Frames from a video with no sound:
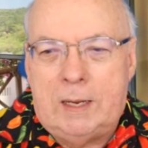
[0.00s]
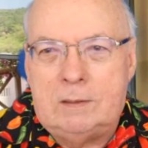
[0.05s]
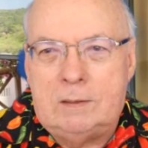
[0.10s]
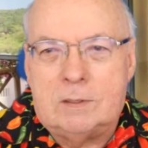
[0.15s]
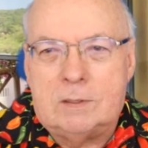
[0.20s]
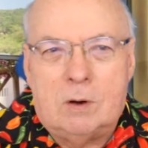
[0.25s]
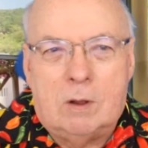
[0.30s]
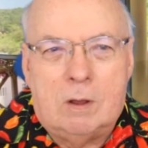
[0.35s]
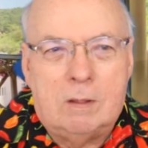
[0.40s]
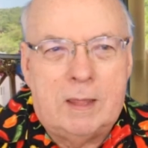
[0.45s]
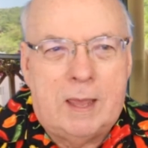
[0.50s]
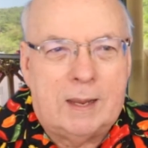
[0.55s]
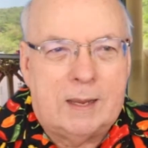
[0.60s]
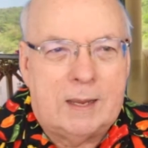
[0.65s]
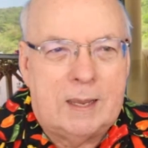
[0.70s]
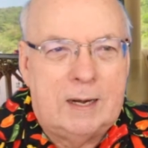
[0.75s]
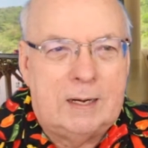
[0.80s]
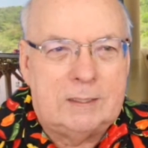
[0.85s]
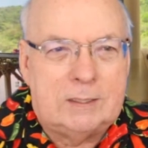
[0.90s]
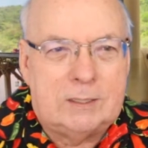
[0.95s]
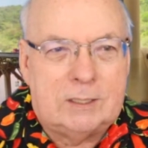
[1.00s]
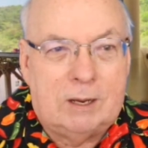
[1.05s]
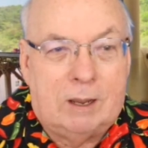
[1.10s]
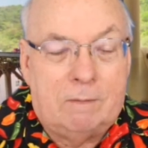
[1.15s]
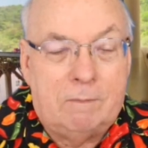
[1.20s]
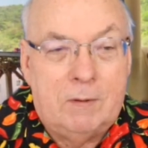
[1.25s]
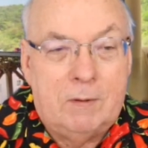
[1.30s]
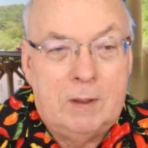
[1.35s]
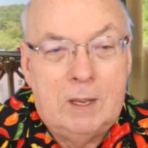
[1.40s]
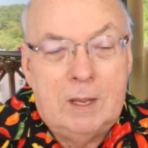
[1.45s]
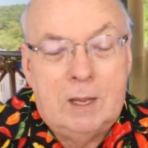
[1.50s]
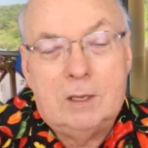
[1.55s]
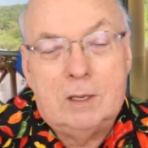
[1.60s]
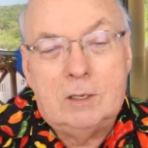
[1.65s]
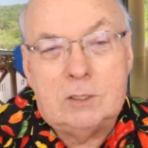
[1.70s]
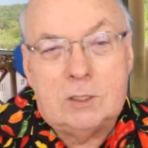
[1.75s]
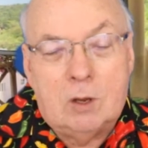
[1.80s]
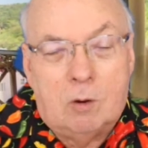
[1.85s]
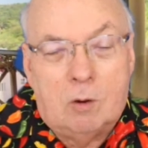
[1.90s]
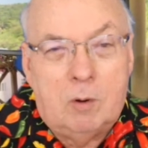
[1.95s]
and all that kind of stuff.
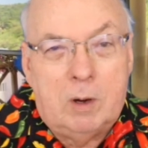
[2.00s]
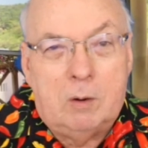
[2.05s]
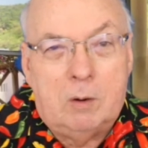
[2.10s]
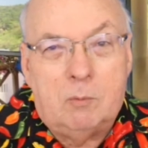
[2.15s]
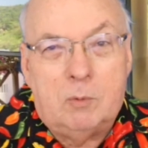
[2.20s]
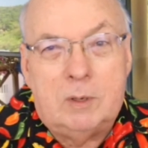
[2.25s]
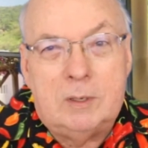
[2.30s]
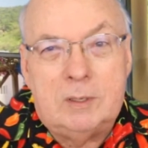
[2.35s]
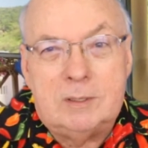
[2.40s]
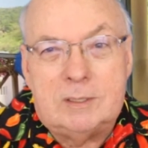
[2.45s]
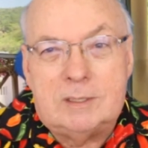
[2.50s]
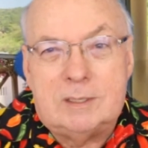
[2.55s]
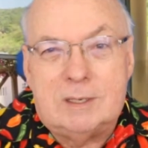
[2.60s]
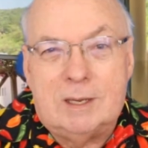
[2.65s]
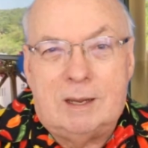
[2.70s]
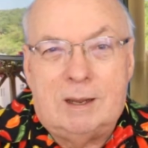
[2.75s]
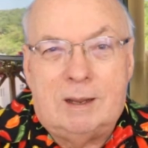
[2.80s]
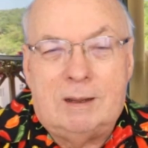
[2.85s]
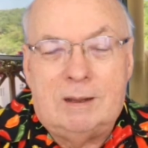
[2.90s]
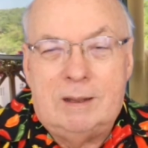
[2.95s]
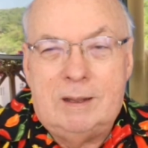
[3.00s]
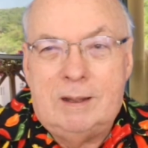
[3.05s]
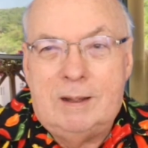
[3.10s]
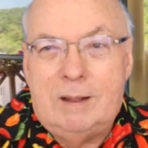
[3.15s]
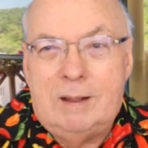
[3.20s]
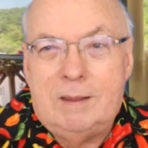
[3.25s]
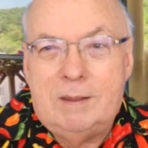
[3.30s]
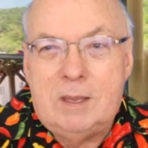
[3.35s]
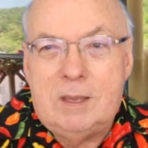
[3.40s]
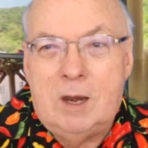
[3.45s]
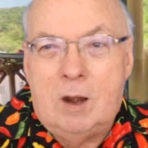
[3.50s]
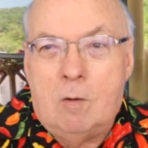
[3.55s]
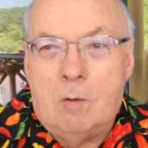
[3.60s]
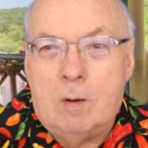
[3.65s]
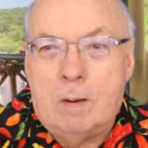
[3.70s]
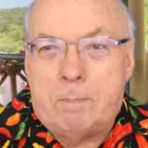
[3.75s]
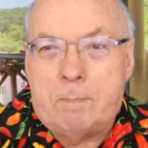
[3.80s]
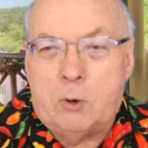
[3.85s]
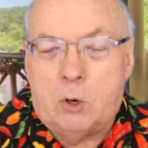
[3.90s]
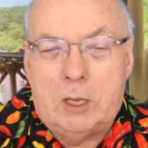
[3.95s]
So it was, a
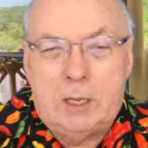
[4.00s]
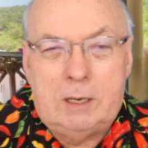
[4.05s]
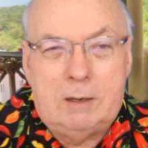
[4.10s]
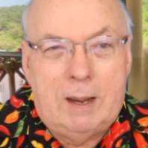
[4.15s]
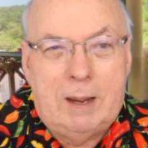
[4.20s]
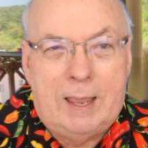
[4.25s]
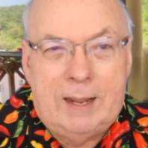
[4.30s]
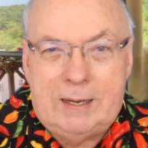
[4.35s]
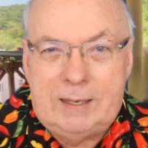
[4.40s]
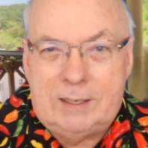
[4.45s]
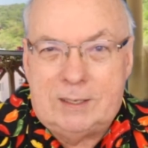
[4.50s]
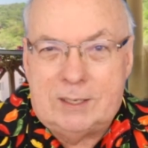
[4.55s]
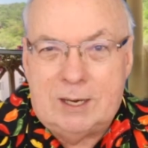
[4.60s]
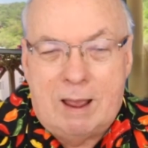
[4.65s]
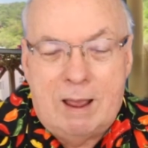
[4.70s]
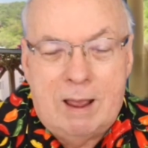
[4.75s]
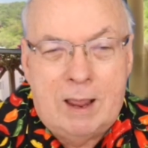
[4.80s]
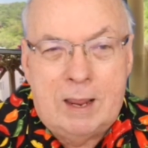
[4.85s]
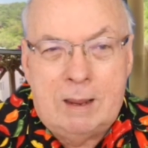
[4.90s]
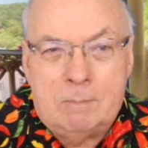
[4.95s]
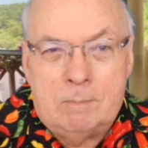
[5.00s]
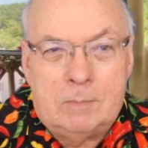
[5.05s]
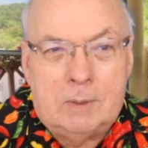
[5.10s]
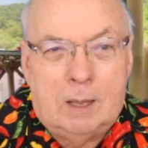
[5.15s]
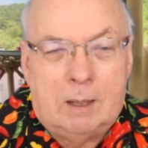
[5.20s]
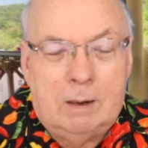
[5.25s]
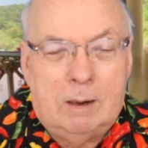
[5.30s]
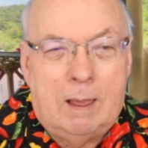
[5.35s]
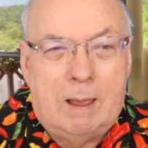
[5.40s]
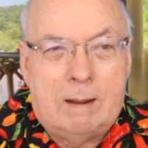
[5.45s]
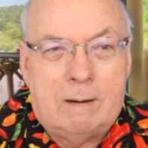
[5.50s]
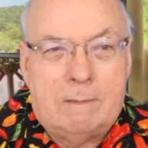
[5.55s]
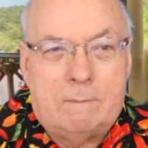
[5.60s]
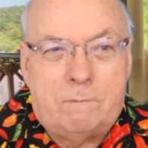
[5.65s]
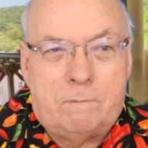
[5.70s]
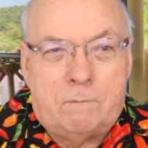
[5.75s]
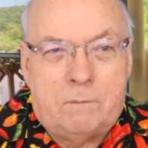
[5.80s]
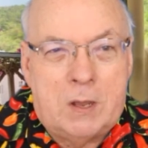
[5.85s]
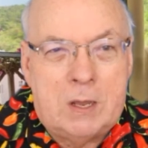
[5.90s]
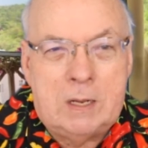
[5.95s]
pretty heady time, a lot
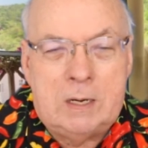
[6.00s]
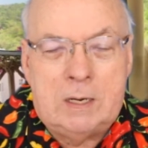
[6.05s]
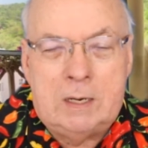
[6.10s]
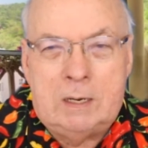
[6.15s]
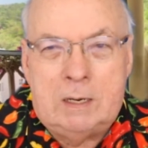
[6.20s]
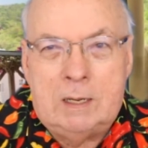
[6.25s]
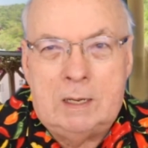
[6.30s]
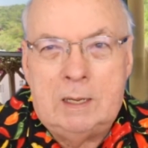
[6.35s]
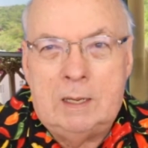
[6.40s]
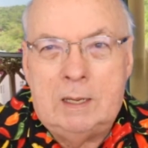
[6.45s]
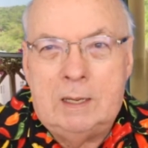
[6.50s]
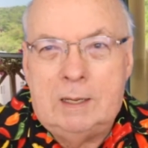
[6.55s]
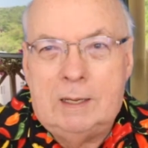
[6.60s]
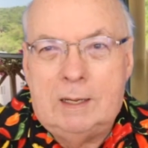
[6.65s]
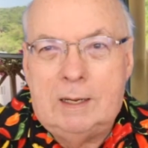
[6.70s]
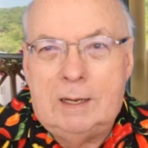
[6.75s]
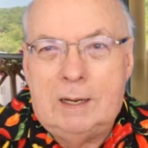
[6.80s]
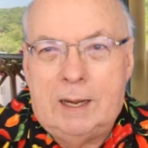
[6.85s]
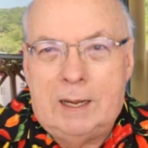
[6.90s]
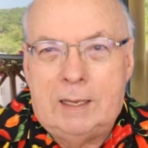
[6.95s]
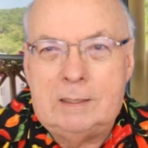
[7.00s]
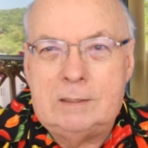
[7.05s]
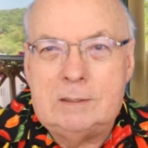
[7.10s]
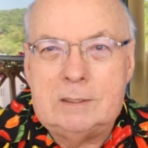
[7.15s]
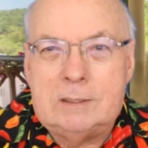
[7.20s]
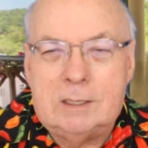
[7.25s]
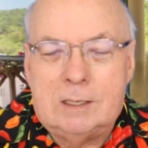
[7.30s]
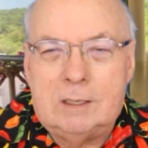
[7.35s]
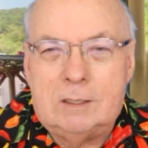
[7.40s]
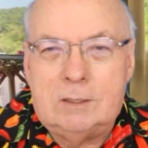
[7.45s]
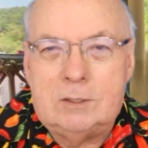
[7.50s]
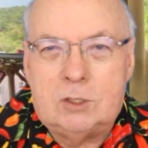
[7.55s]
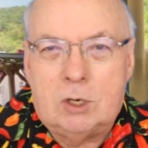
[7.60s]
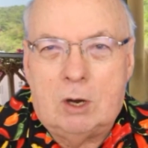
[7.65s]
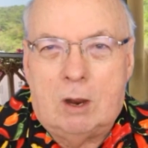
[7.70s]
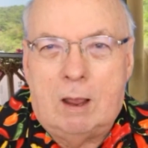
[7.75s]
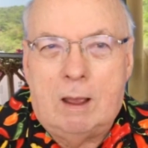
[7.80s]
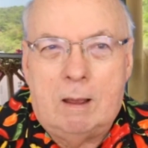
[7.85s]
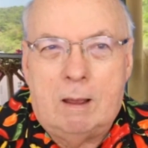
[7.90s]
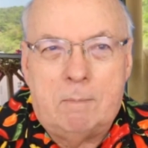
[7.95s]
of fun as a
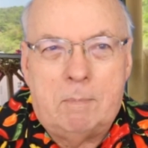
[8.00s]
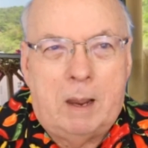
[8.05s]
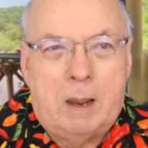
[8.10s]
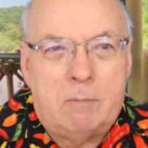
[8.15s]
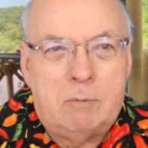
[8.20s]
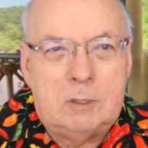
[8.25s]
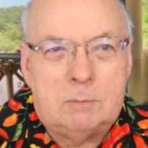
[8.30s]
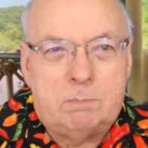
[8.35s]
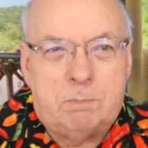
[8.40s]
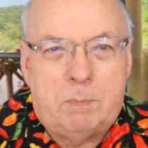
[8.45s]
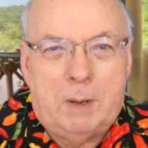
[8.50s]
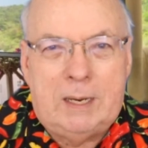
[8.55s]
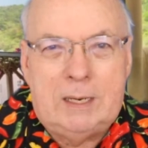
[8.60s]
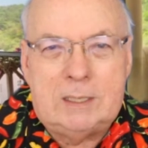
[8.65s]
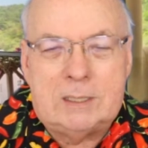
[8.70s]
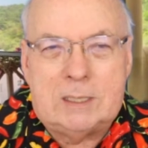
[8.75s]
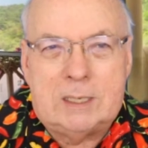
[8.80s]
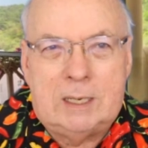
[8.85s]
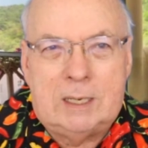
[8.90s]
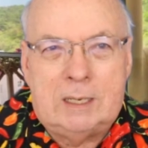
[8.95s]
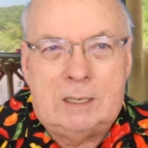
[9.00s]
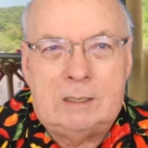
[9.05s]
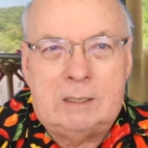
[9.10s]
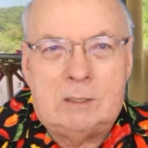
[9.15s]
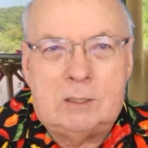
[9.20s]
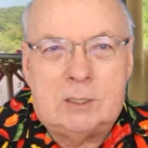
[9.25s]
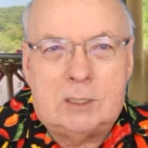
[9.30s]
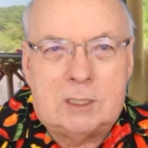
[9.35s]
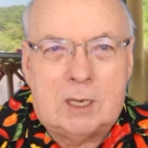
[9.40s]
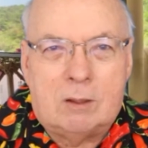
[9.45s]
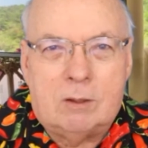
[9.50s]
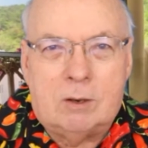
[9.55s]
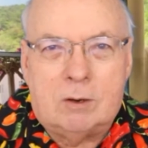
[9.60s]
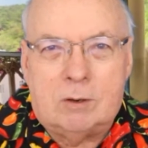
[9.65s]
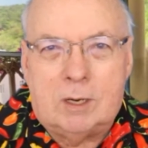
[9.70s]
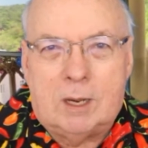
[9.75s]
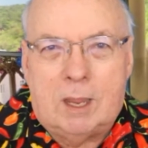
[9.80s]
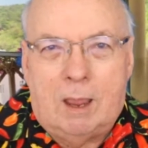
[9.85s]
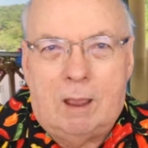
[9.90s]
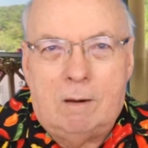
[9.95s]
job. I was based in
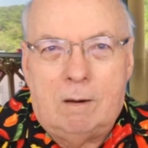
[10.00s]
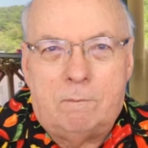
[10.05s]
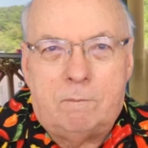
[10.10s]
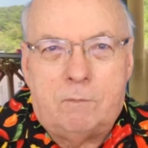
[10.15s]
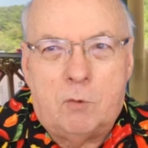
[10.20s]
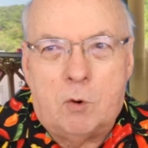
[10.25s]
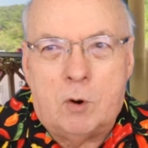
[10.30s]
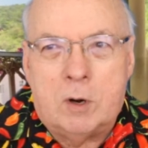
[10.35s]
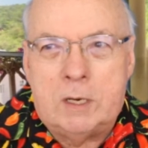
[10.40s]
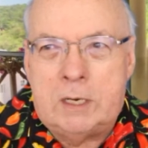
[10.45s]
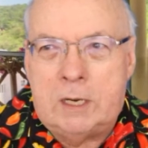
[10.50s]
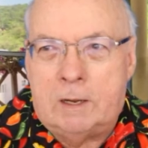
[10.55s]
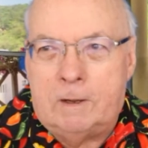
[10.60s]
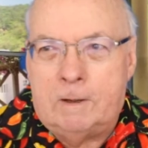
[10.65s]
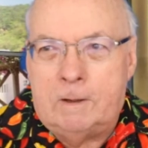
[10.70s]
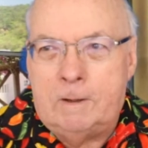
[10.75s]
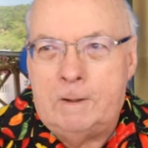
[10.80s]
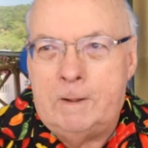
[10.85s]
Southern California,